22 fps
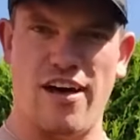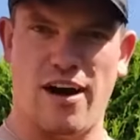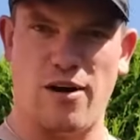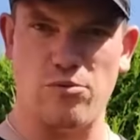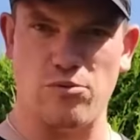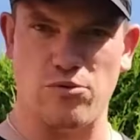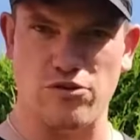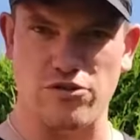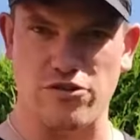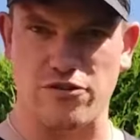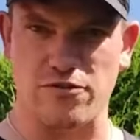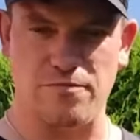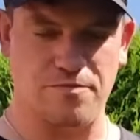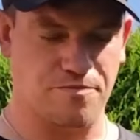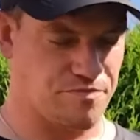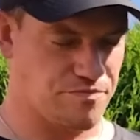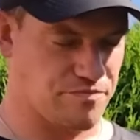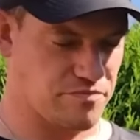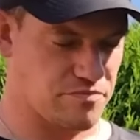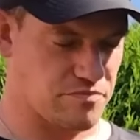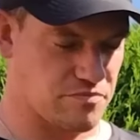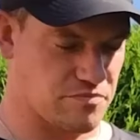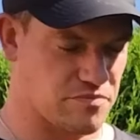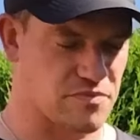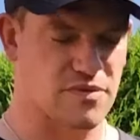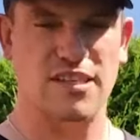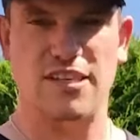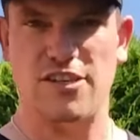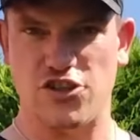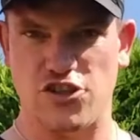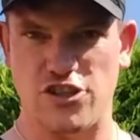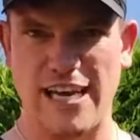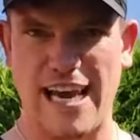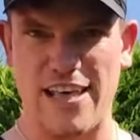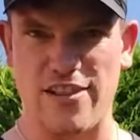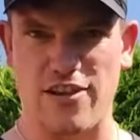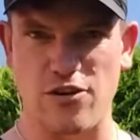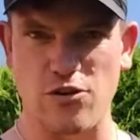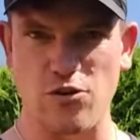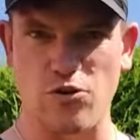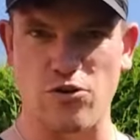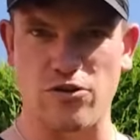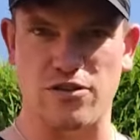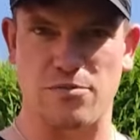that would share the
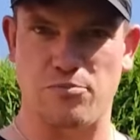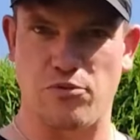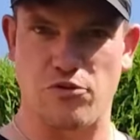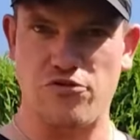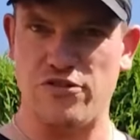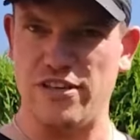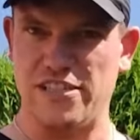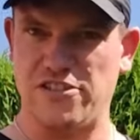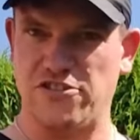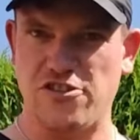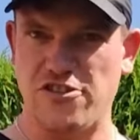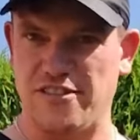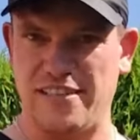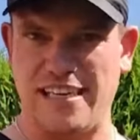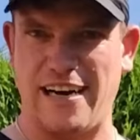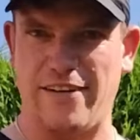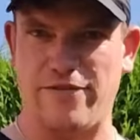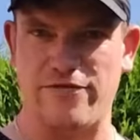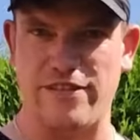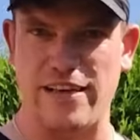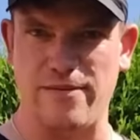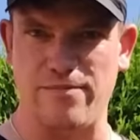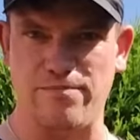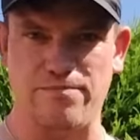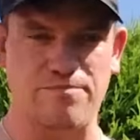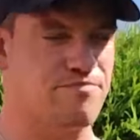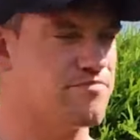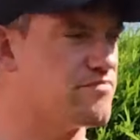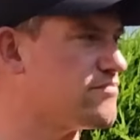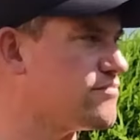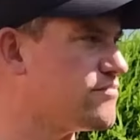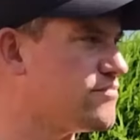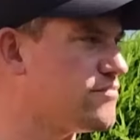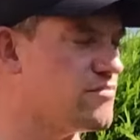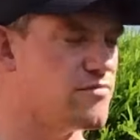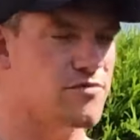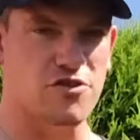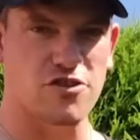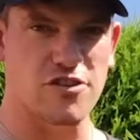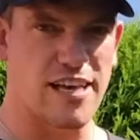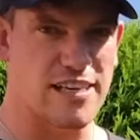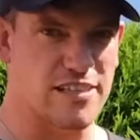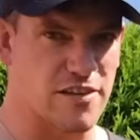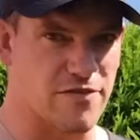load, but this doesn't have them,
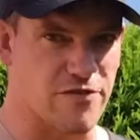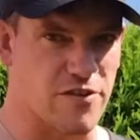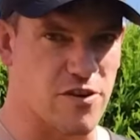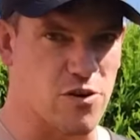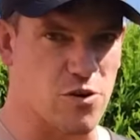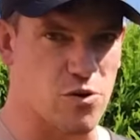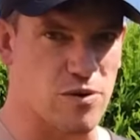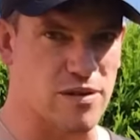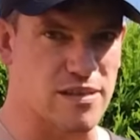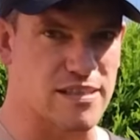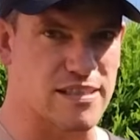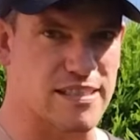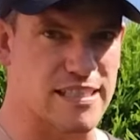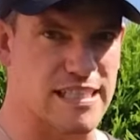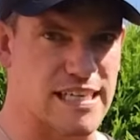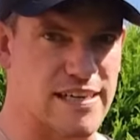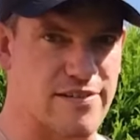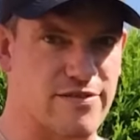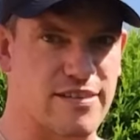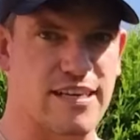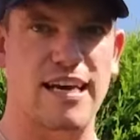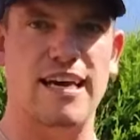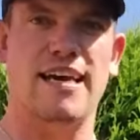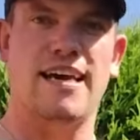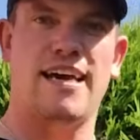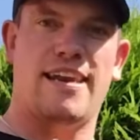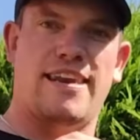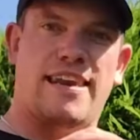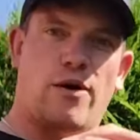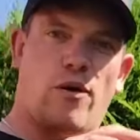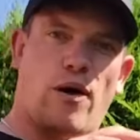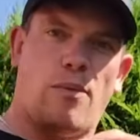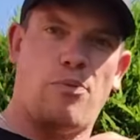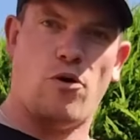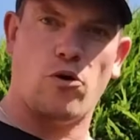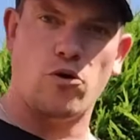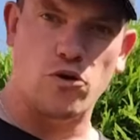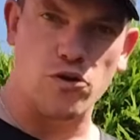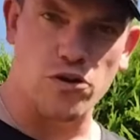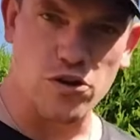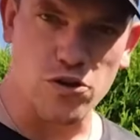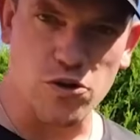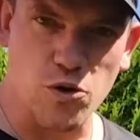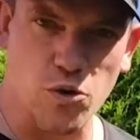so there's a few quid saved. Now I'm not
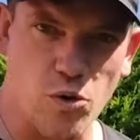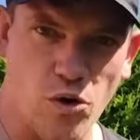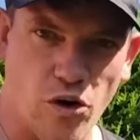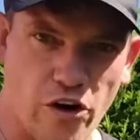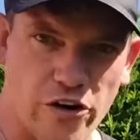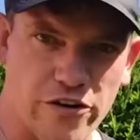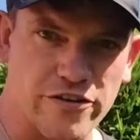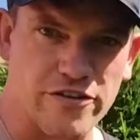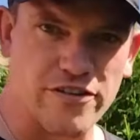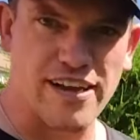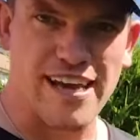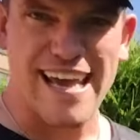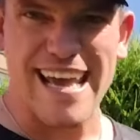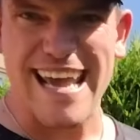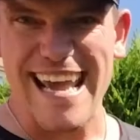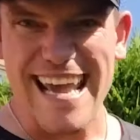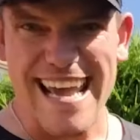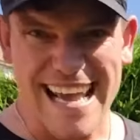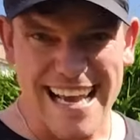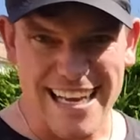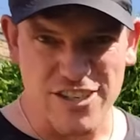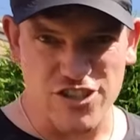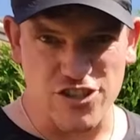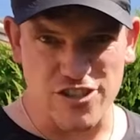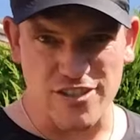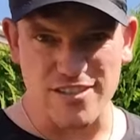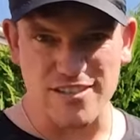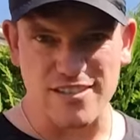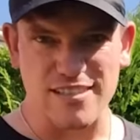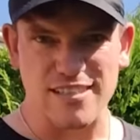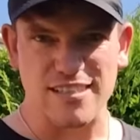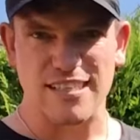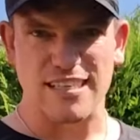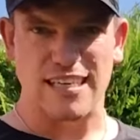going to go on ages